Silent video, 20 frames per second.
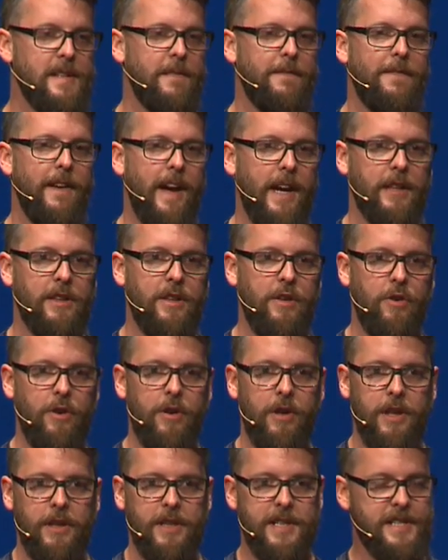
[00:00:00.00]
affect
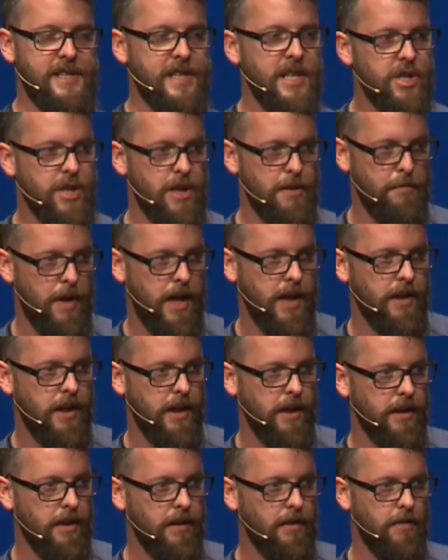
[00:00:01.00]
your decision
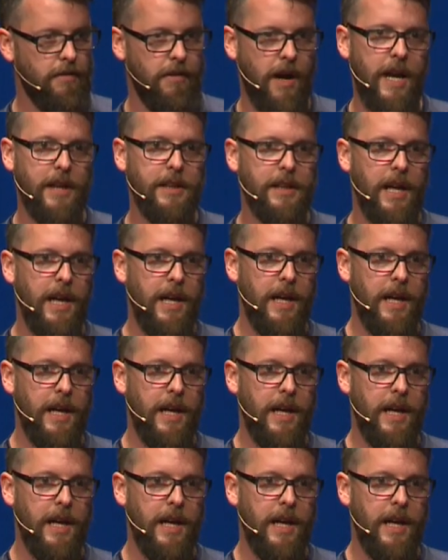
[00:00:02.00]
making, right?